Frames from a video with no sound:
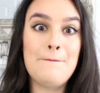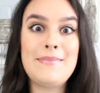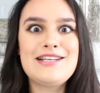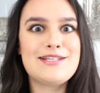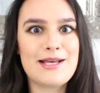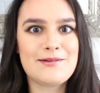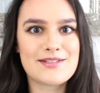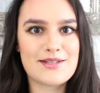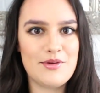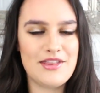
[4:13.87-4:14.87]
meeting
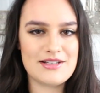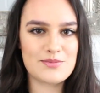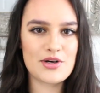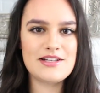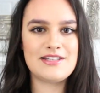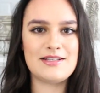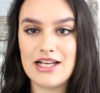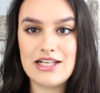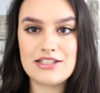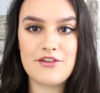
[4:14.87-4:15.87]
some of these princes
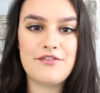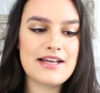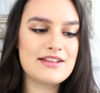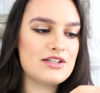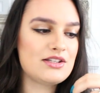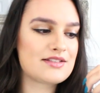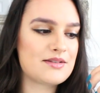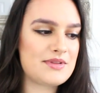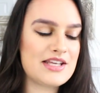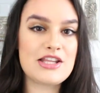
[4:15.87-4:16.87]
is the fact that
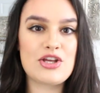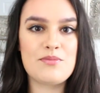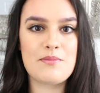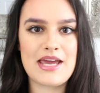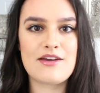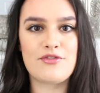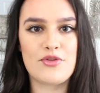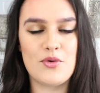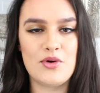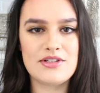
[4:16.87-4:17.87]
something that you may have
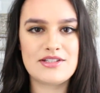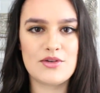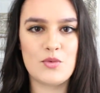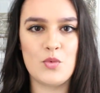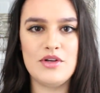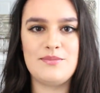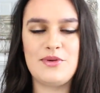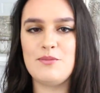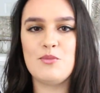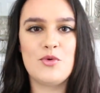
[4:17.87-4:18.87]
thought would
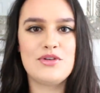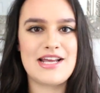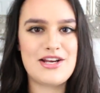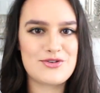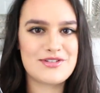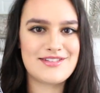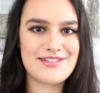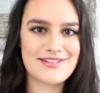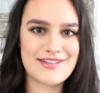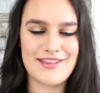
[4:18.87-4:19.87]
be more
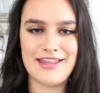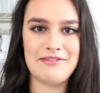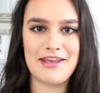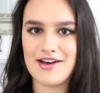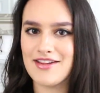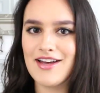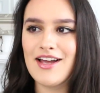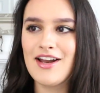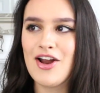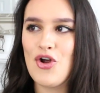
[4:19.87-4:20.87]
dangerous than the other
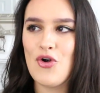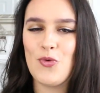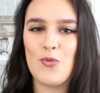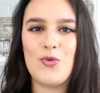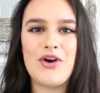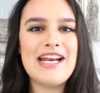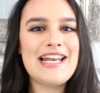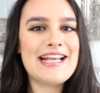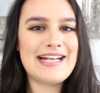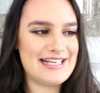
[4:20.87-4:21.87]
really